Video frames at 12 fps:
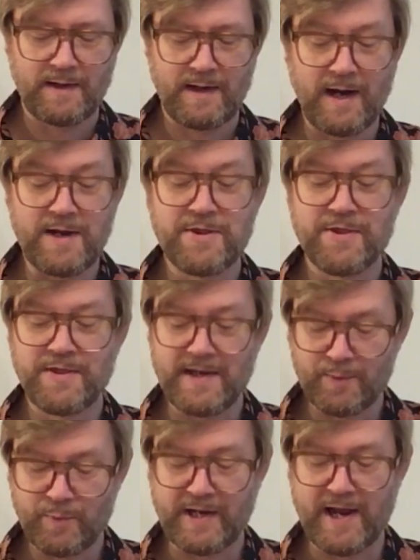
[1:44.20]
I
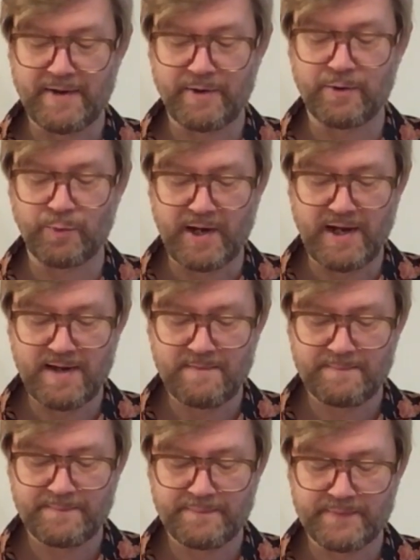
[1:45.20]
think we can agree
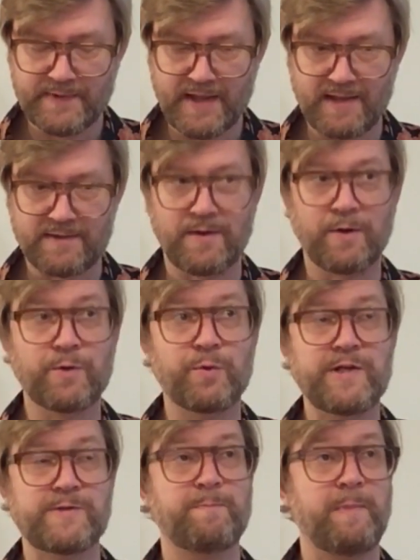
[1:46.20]
that a
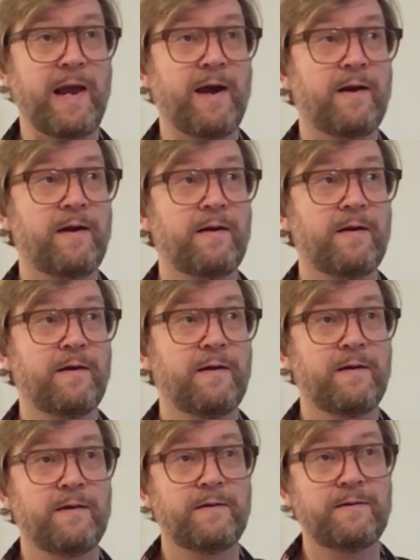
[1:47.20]
crisp beer
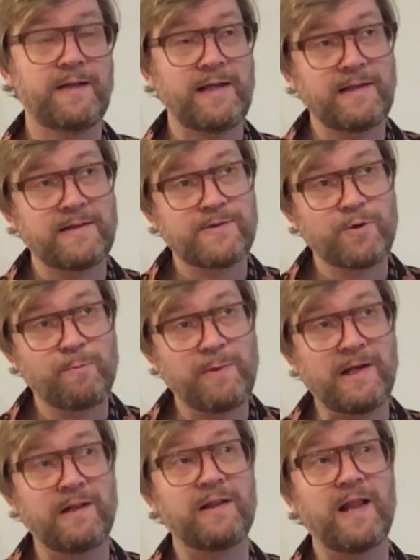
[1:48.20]
needs to be
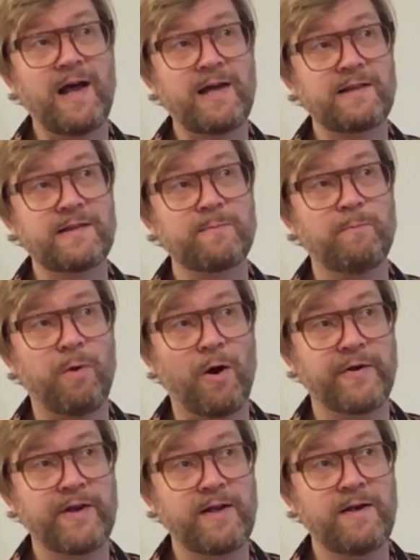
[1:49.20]

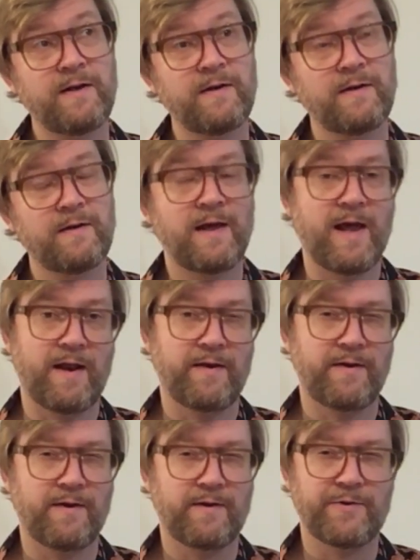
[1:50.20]
light-bodied and
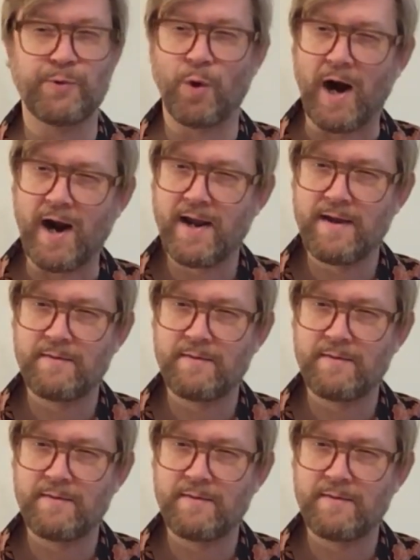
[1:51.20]
dry,